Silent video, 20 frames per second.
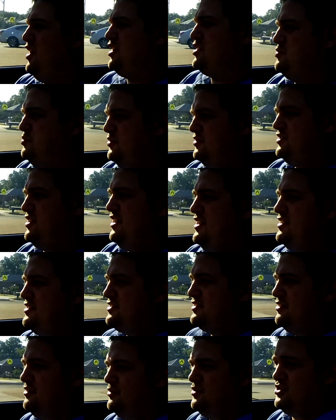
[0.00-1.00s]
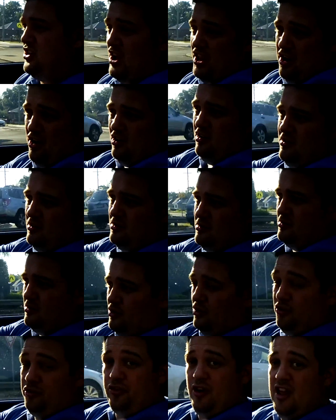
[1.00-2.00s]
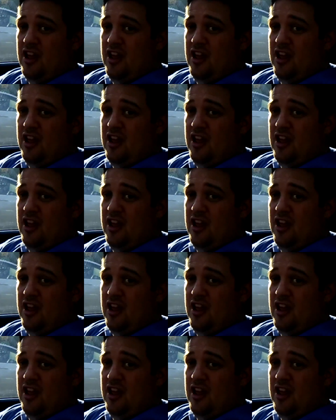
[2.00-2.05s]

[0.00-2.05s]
expertise, which I don't, or